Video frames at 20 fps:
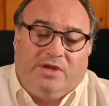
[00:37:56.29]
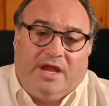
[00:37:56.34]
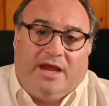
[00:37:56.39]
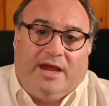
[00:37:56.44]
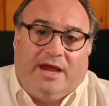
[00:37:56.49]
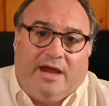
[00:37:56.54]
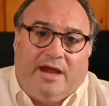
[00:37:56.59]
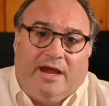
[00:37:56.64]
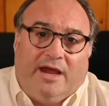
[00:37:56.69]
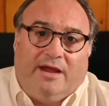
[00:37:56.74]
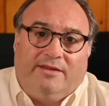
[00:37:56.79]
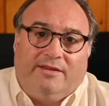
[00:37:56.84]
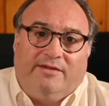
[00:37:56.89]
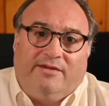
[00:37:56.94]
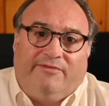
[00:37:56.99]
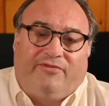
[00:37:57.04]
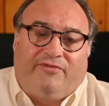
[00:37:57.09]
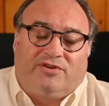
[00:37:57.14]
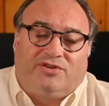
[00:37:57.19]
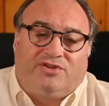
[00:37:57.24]
I,
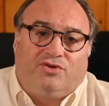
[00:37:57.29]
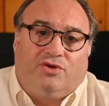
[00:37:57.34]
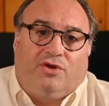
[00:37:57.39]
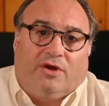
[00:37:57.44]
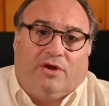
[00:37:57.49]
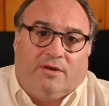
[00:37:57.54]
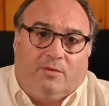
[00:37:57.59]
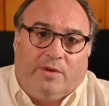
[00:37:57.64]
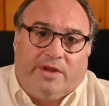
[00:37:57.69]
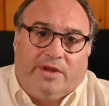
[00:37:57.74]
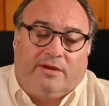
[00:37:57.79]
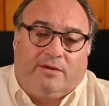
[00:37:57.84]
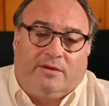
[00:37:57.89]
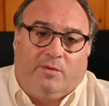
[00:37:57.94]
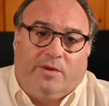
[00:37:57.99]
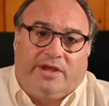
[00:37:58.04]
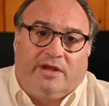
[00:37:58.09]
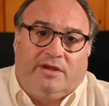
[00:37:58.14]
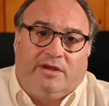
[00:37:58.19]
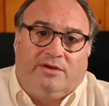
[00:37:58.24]
I, for sure we could
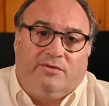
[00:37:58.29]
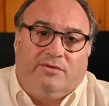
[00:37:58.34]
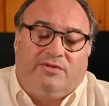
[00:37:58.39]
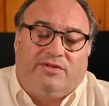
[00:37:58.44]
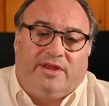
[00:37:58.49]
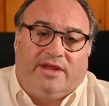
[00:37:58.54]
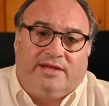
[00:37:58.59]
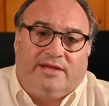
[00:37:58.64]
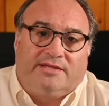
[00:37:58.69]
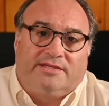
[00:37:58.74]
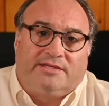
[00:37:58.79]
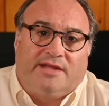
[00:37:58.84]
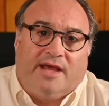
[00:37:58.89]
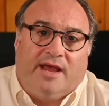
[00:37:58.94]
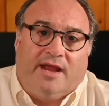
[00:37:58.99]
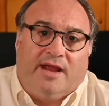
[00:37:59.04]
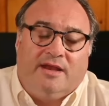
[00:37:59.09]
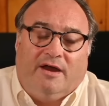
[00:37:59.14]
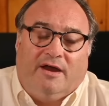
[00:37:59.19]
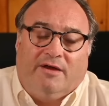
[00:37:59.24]
we can do things
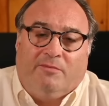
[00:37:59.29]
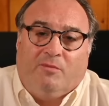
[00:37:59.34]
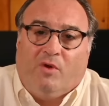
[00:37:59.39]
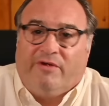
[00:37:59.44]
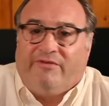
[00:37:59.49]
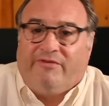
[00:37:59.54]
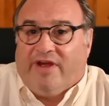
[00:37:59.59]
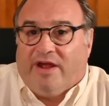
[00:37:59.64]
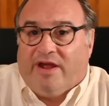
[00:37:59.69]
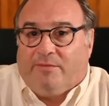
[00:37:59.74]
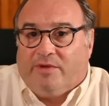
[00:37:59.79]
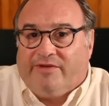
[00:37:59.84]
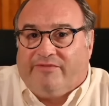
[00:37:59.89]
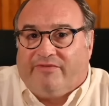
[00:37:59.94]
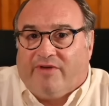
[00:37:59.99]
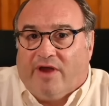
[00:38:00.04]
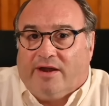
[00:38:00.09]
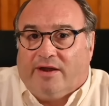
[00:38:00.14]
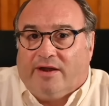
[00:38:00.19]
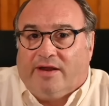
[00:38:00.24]
that are more family
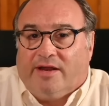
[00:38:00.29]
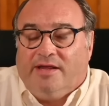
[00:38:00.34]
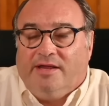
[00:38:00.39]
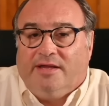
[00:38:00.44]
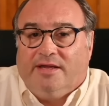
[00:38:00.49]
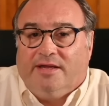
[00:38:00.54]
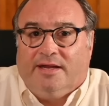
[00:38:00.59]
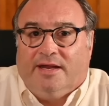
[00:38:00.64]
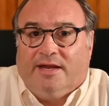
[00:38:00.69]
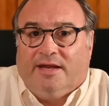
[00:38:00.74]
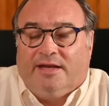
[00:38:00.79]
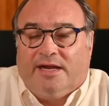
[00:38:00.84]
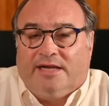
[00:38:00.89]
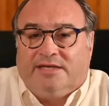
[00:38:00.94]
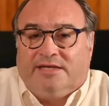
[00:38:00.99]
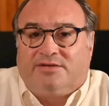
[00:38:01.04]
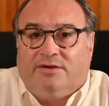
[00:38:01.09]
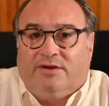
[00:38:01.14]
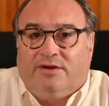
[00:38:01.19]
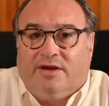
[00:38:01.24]
friendly, and I
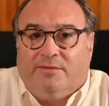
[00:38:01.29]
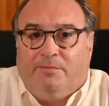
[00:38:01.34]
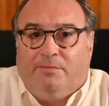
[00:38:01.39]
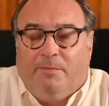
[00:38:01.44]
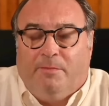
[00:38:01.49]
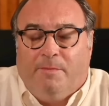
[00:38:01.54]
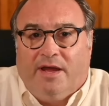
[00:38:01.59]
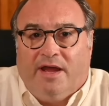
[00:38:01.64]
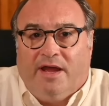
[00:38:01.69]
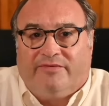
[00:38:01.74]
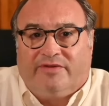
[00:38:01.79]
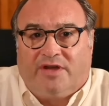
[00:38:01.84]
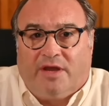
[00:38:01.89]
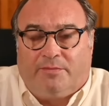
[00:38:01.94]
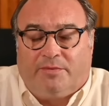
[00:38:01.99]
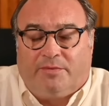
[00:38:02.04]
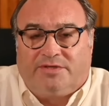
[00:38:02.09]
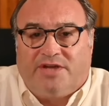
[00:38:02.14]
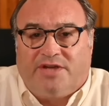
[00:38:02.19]
certainly have a couple